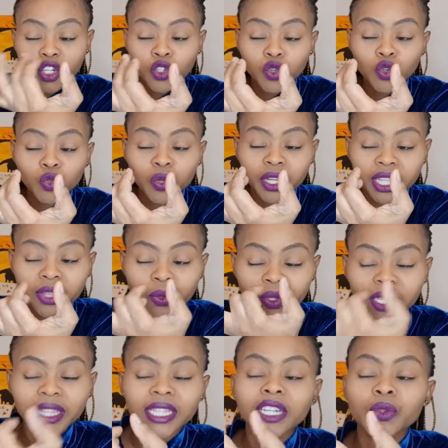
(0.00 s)

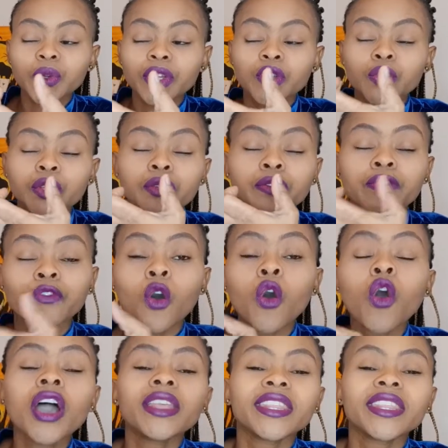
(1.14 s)
2023, 2024.